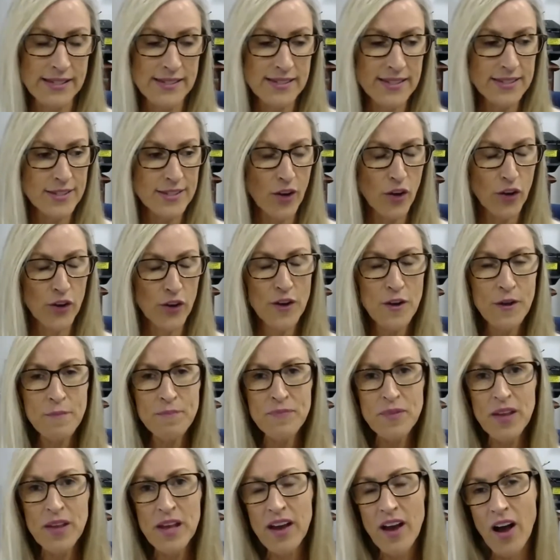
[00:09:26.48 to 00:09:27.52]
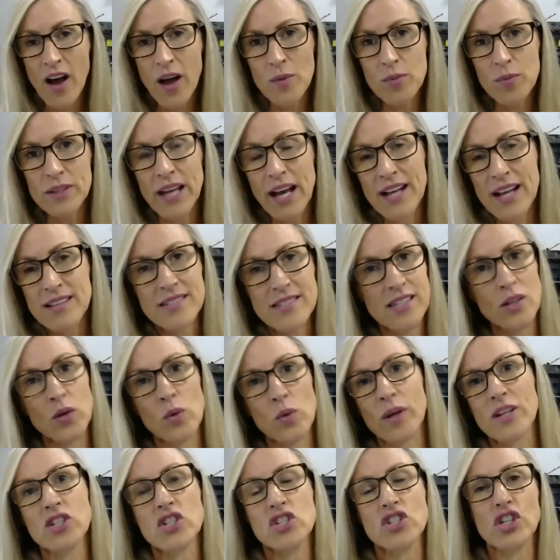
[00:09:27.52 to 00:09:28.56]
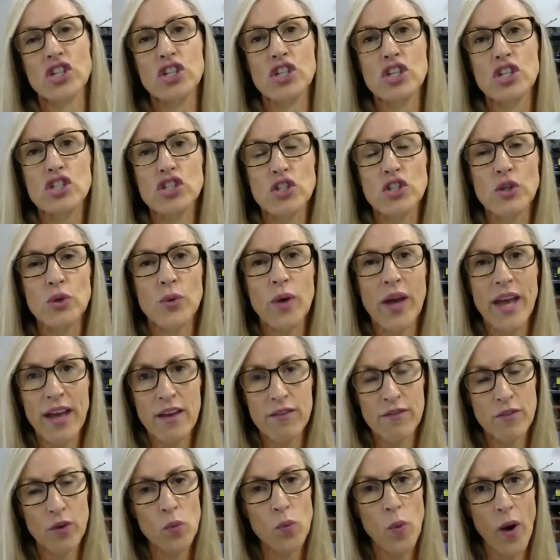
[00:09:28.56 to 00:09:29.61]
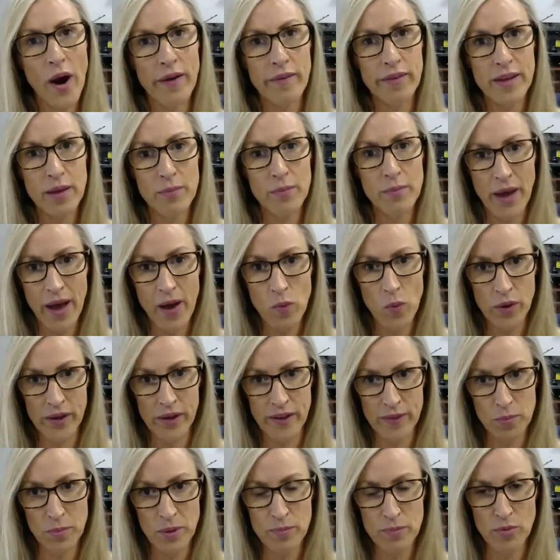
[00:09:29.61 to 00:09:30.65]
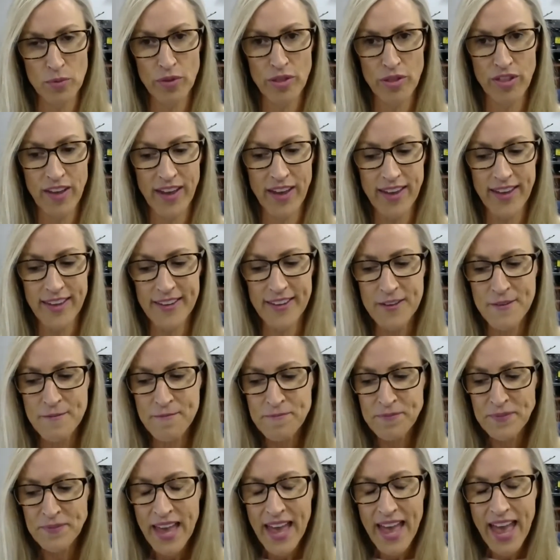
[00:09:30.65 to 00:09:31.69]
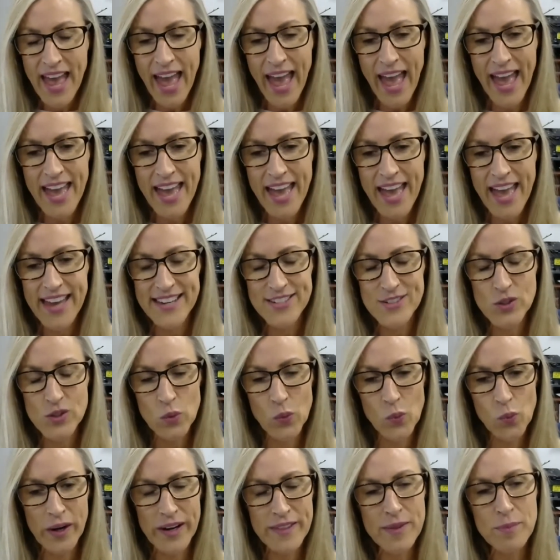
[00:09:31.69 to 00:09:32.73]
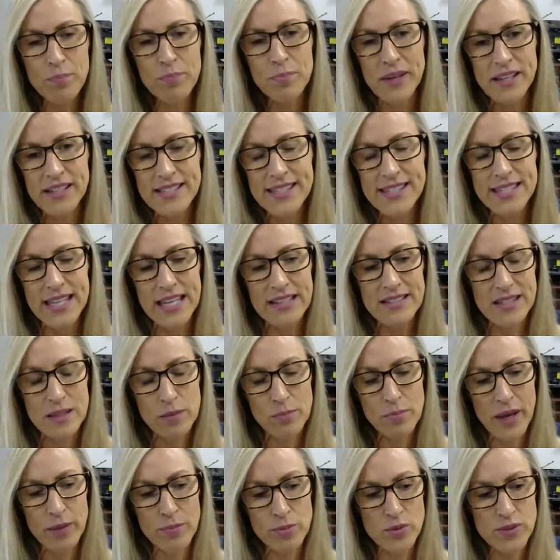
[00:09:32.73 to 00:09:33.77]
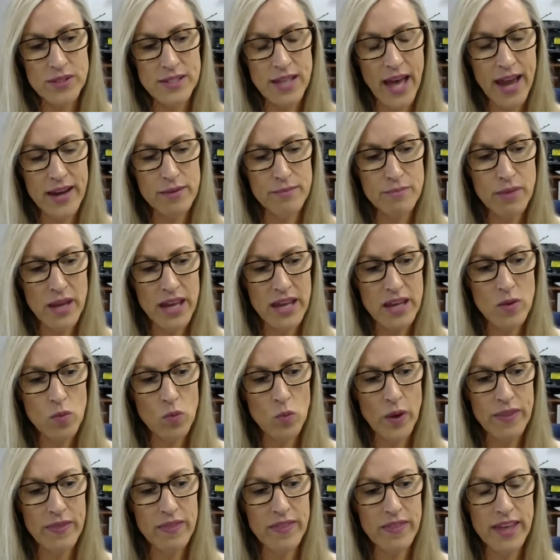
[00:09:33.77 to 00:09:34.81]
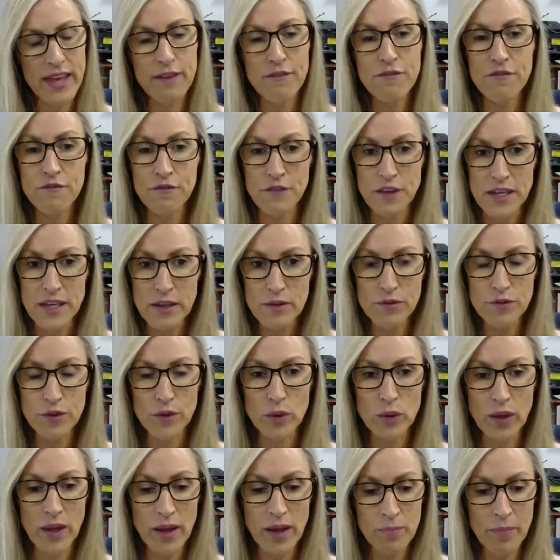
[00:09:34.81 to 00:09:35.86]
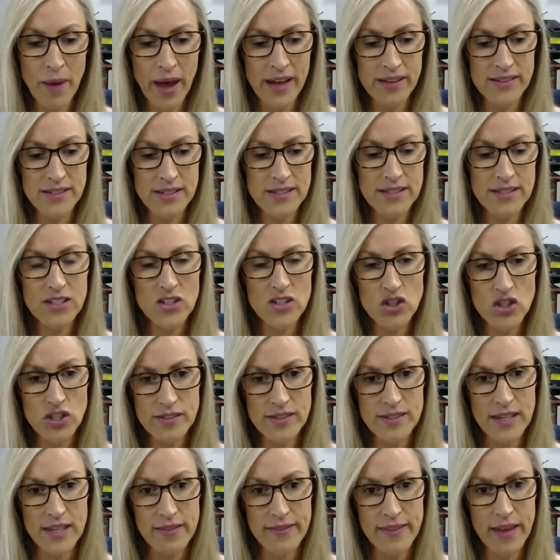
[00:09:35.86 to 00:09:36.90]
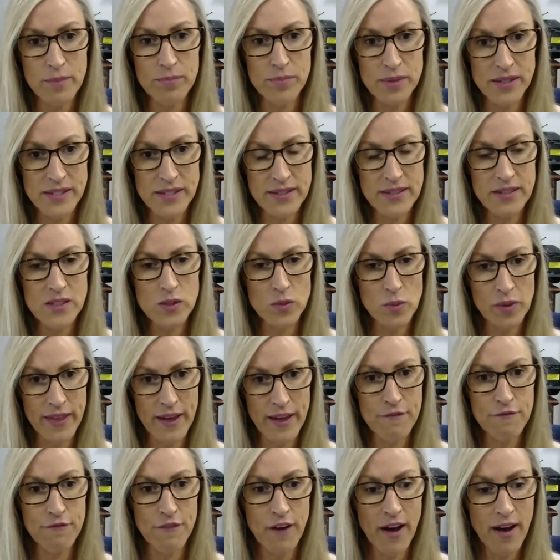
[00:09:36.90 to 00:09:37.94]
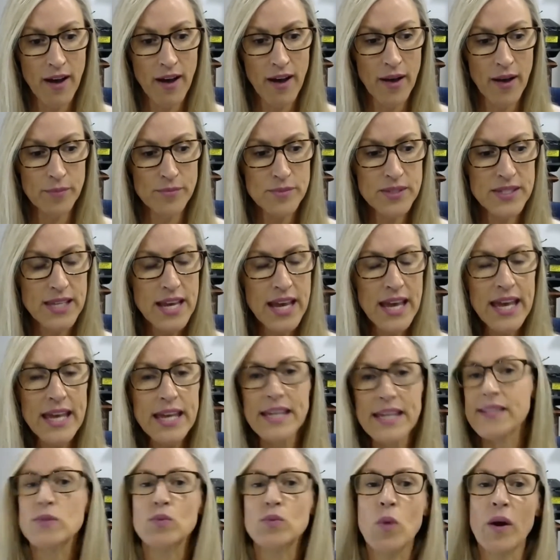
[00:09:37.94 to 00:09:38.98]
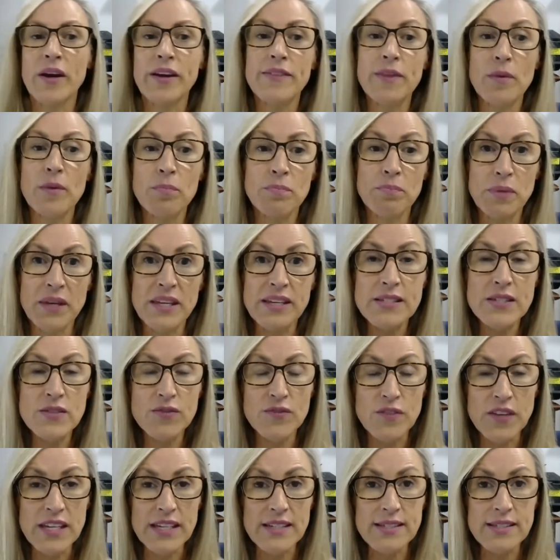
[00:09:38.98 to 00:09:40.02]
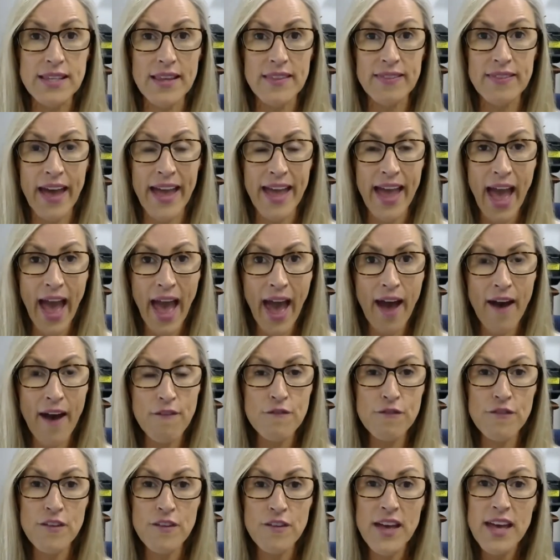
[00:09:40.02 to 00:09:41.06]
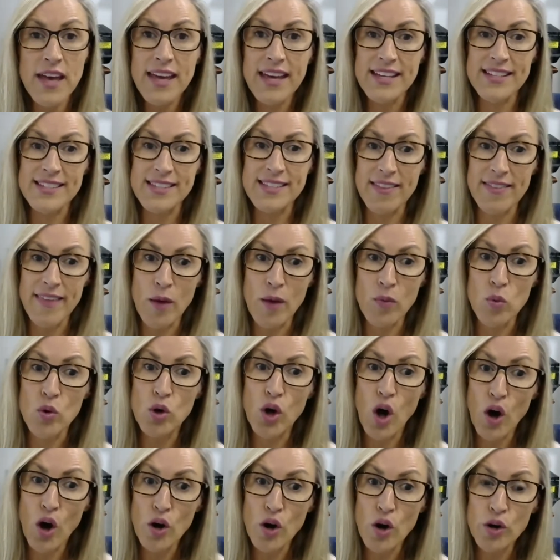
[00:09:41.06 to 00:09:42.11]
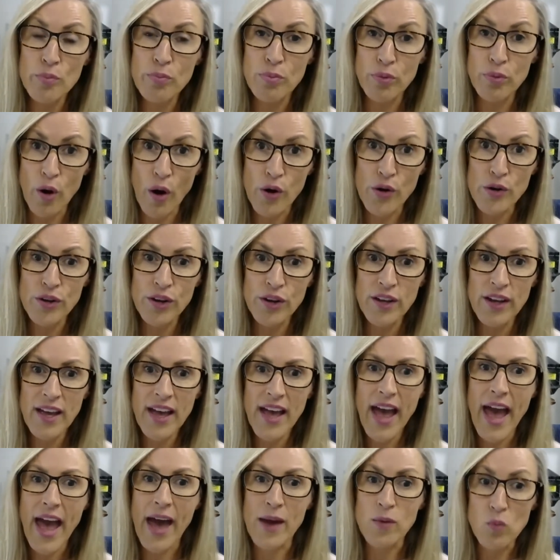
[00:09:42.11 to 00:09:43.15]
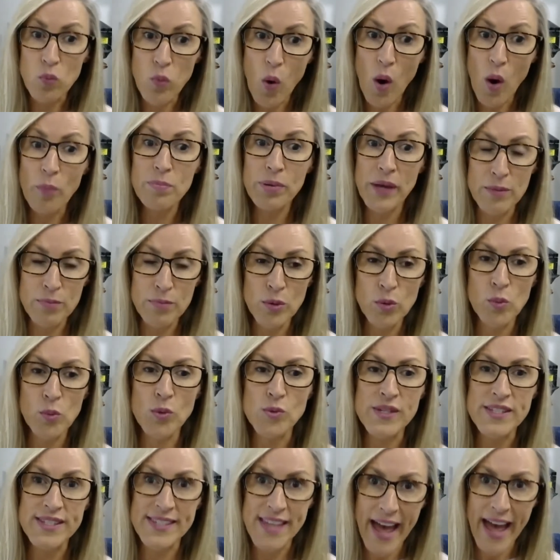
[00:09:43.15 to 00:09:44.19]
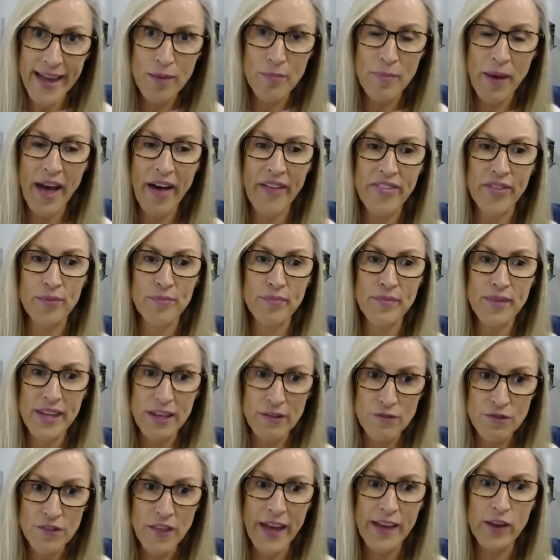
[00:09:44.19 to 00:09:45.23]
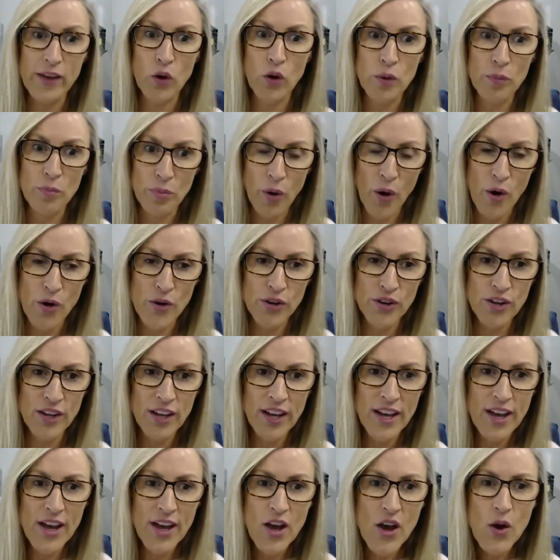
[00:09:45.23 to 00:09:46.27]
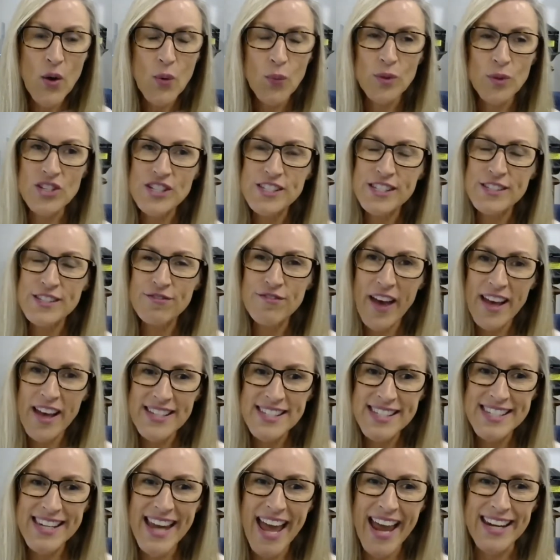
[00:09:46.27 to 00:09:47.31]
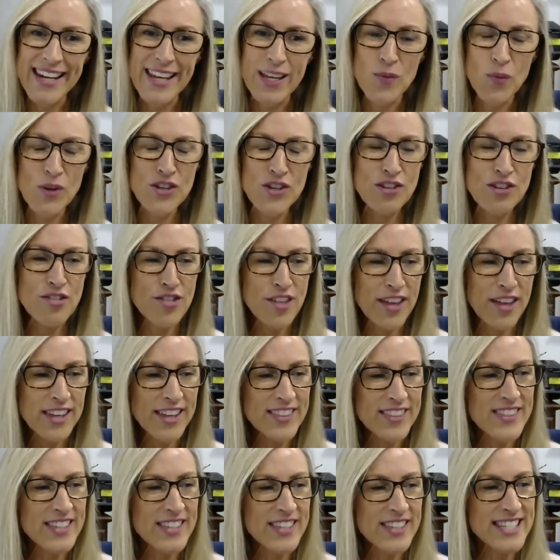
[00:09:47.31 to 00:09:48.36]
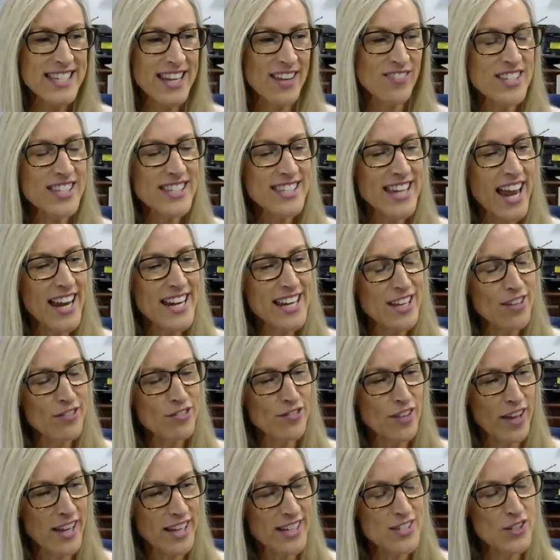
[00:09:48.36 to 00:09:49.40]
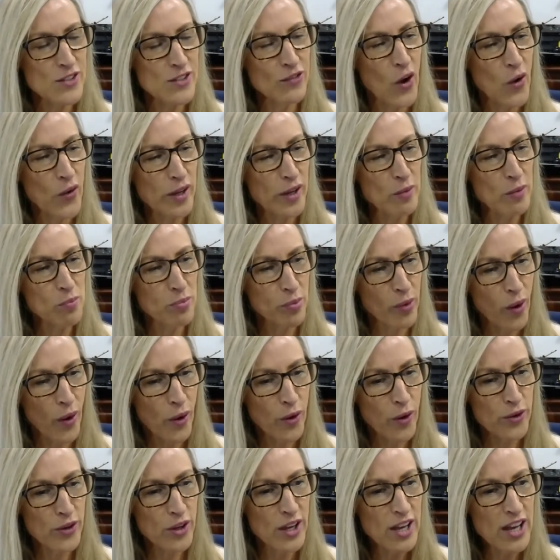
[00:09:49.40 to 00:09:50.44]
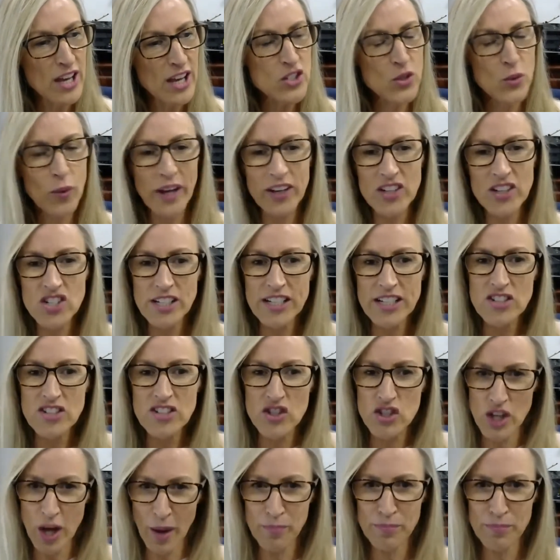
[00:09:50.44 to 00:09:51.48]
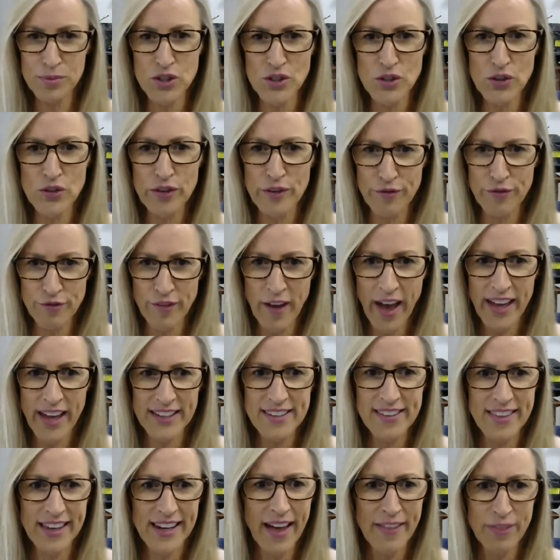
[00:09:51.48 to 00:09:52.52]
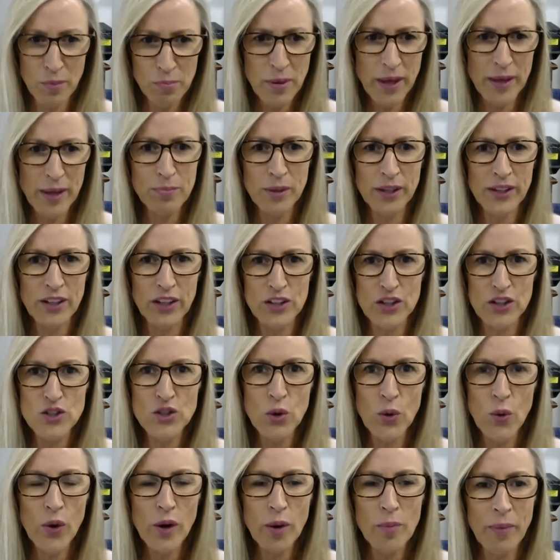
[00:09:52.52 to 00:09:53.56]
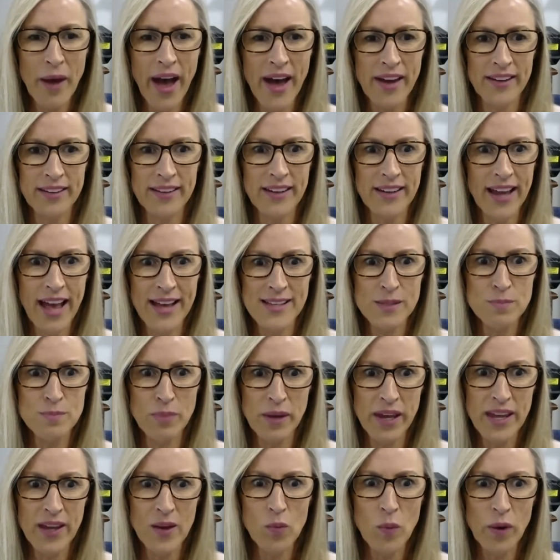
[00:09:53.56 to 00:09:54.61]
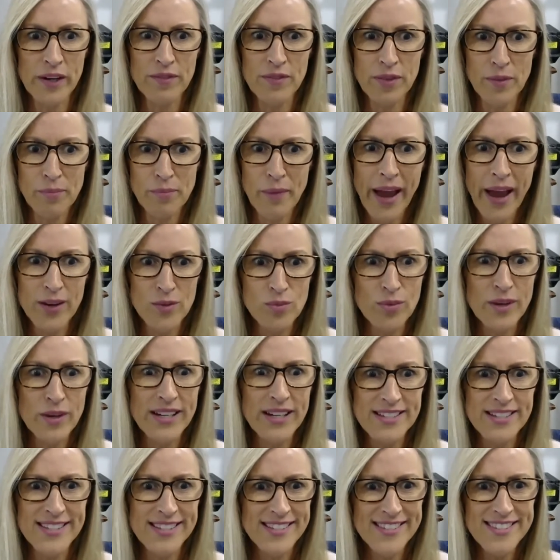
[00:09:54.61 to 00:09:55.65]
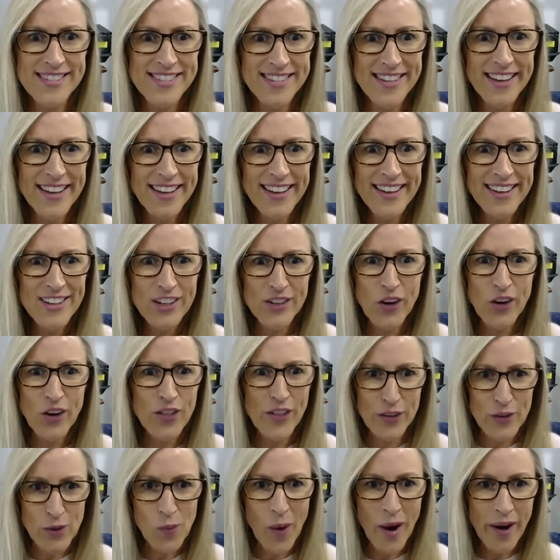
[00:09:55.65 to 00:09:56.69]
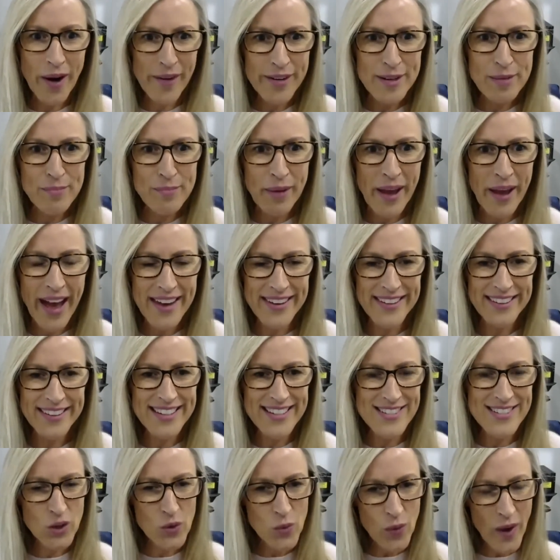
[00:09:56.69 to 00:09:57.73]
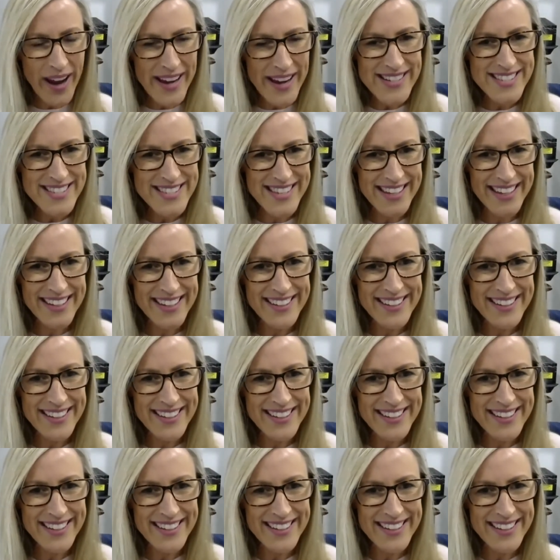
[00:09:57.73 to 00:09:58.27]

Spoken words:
Yes. So I would ask the question, do you ever worry about what other people think? And one of the biggest things that people say to me when they're fearful about decisions in their business with their farms is one of the biggest fears that they have is that they will go broke and what people will say about them if they go broke, which is fascinating when you think of the devastating effects of going broke. To actually jump to the fact that other people are going to talk about it as being one of the main reasons, that you're worried about it is crazy.